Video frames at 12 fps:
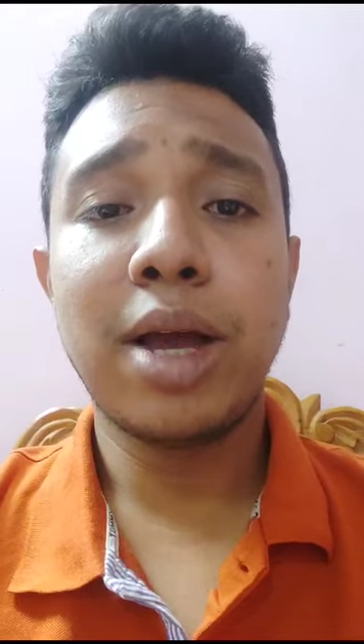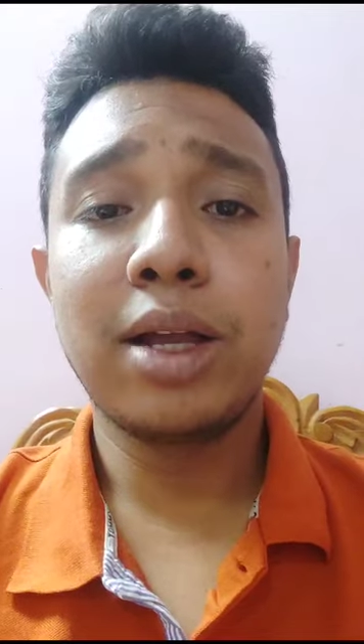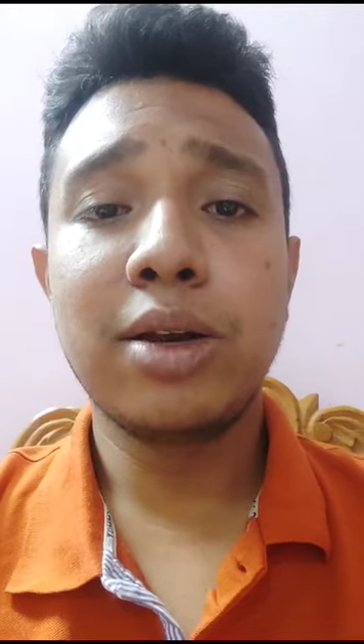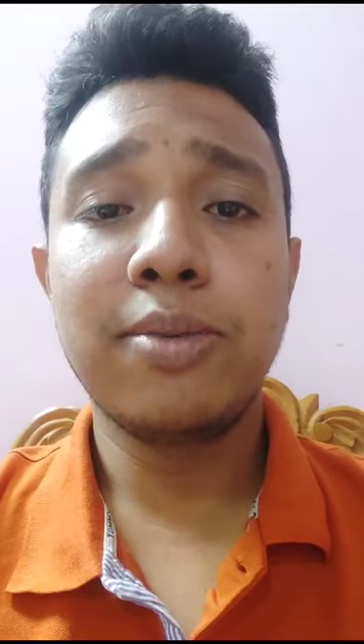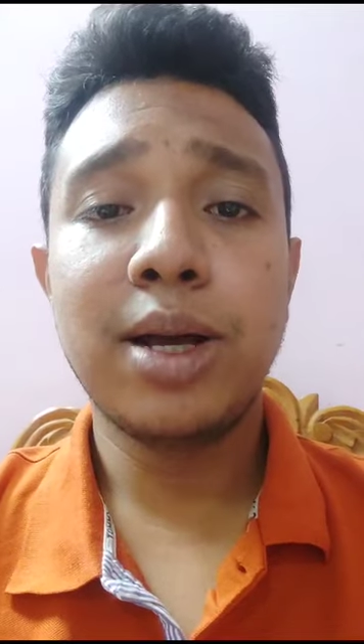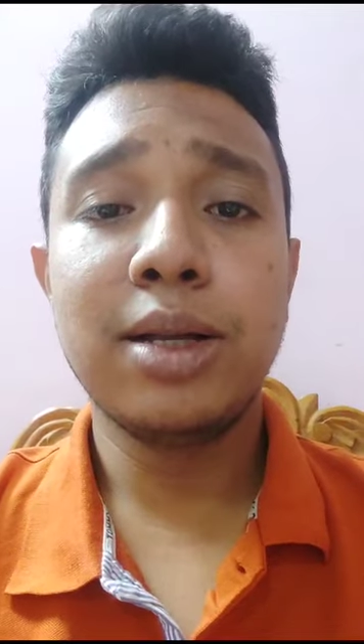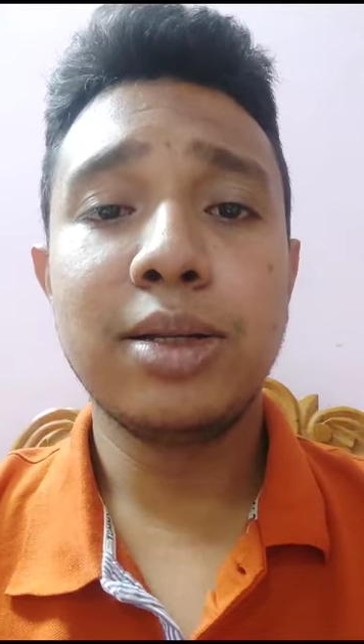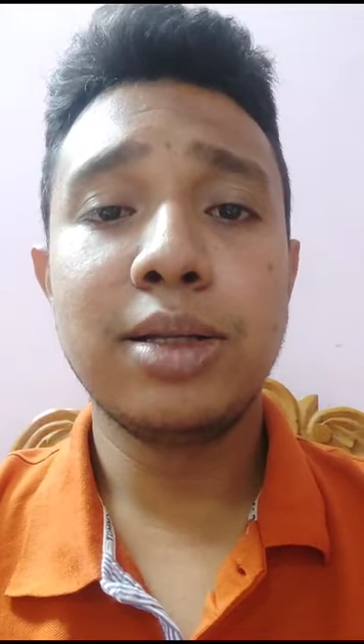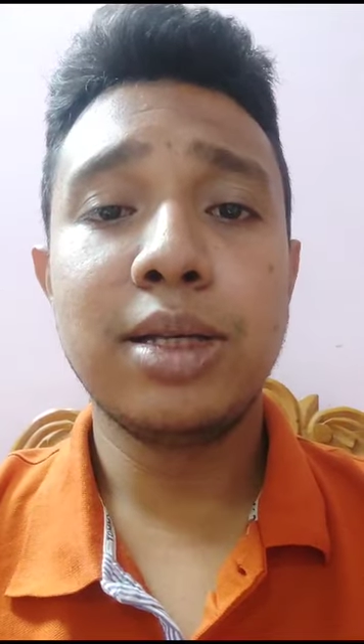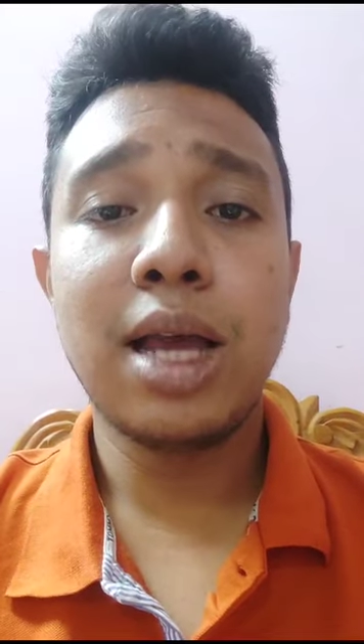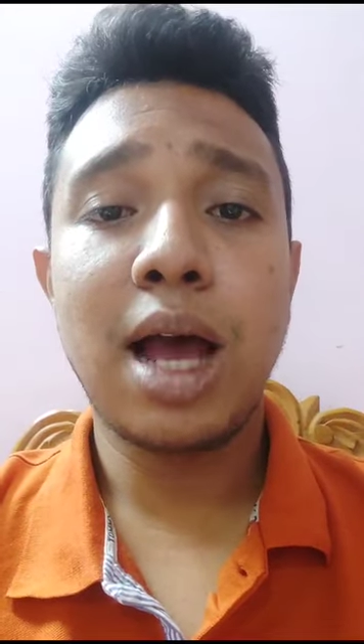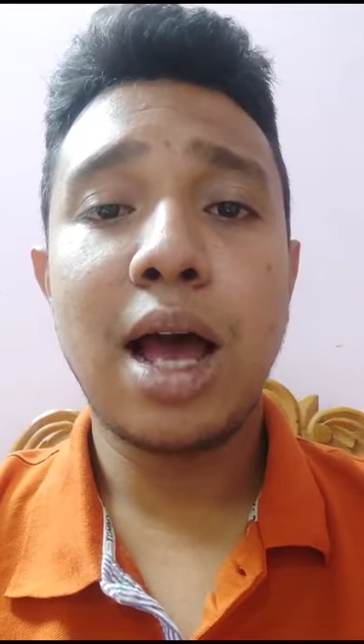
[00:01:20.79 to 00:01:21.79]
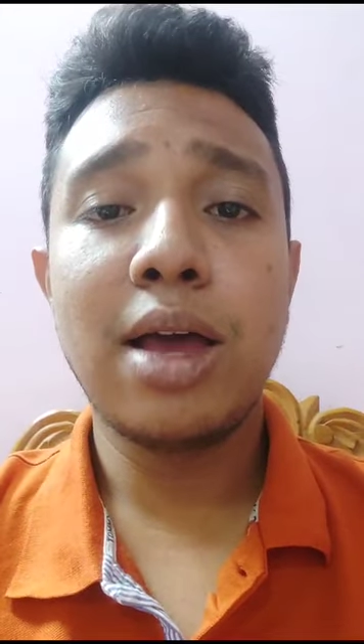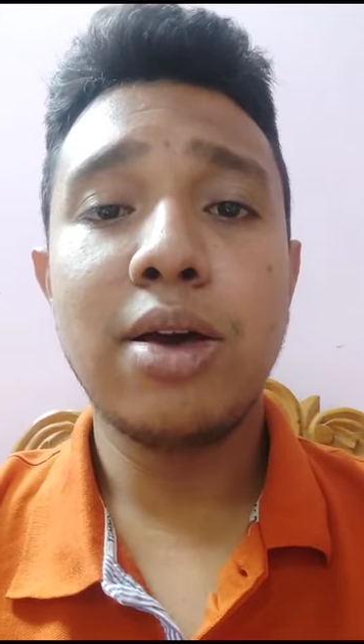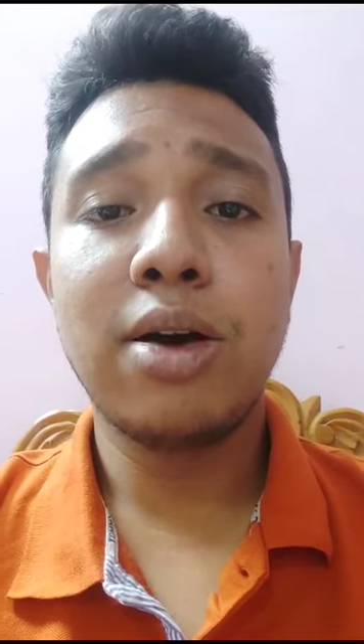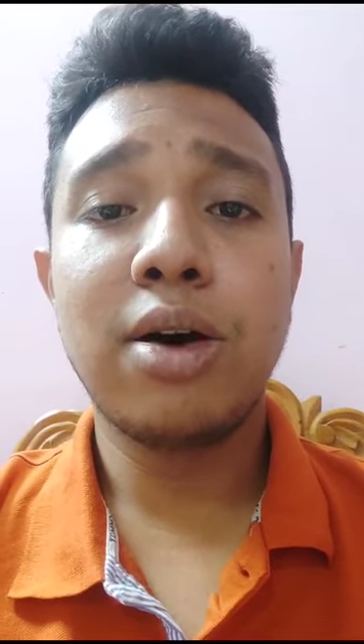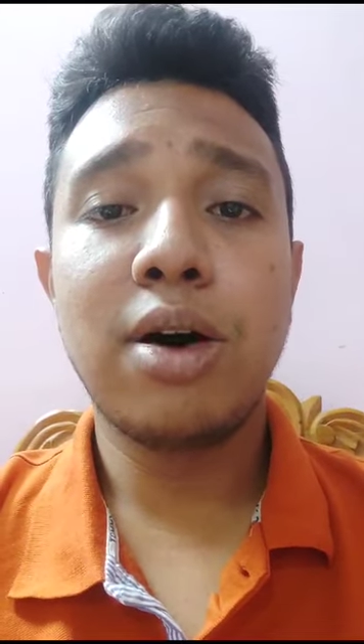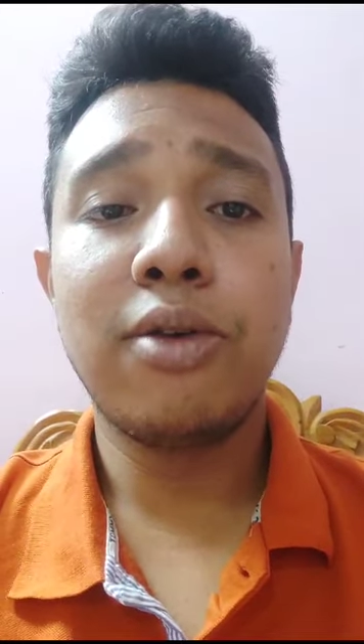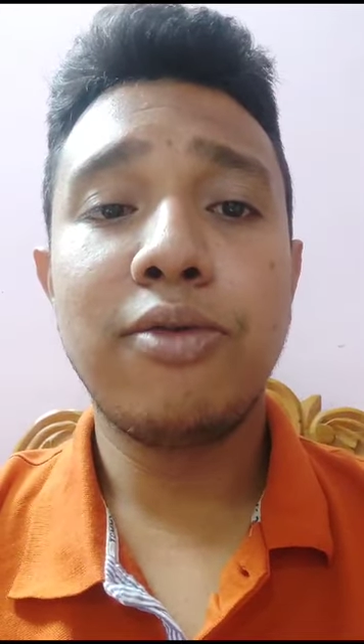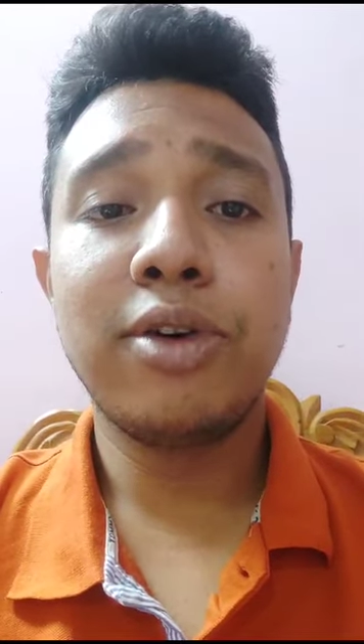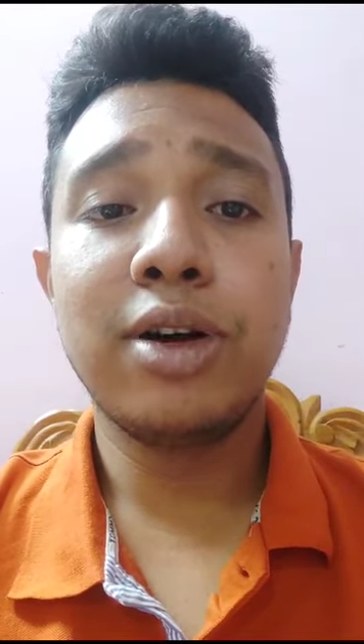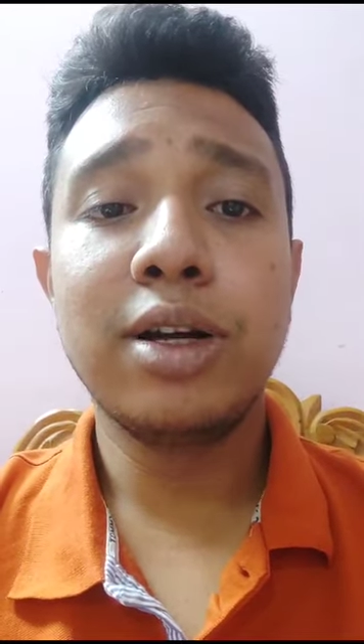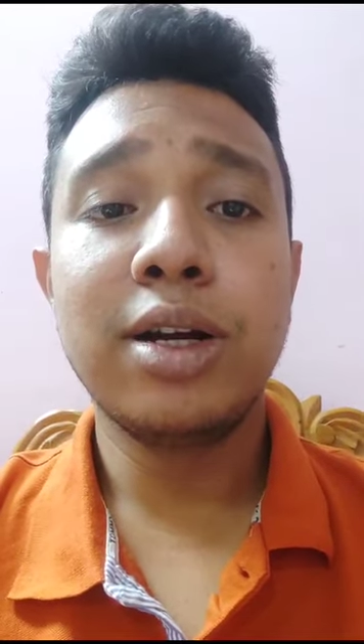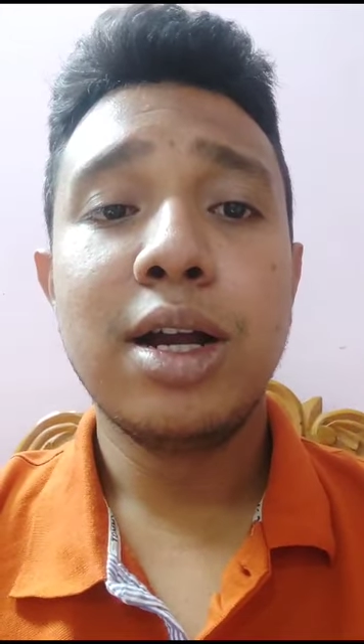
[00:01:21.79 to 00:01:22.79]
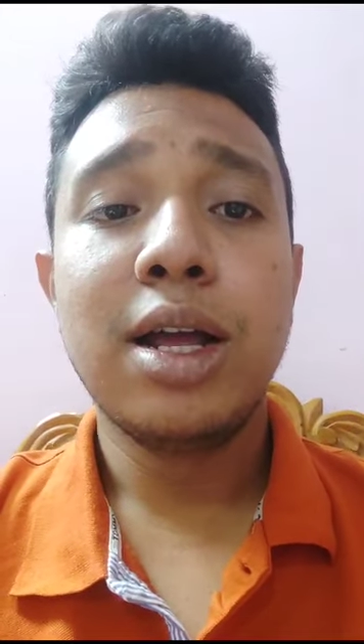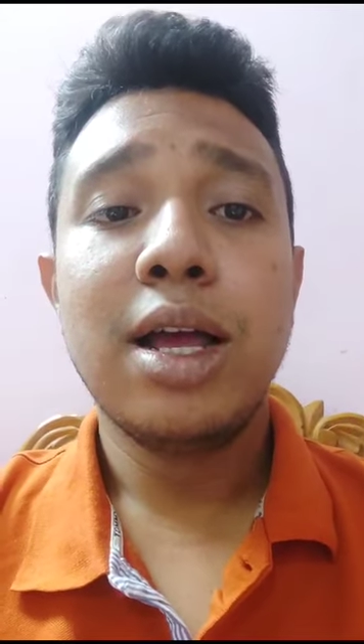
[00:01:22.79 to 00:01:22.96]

microbiology, I offer